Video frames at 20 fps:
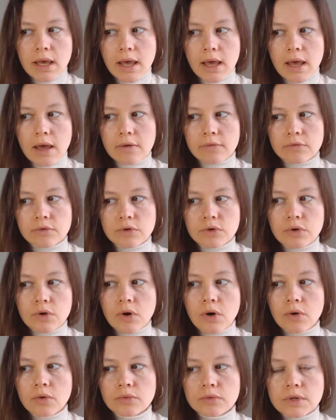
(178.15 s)
have
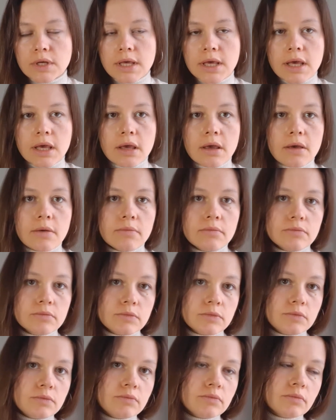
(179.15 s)
known
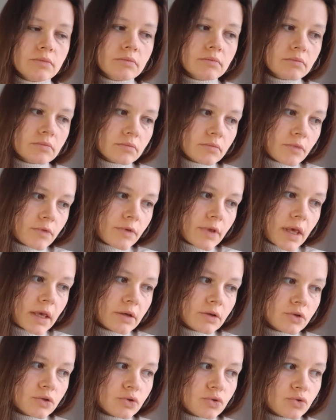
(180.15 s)
him mm, thanks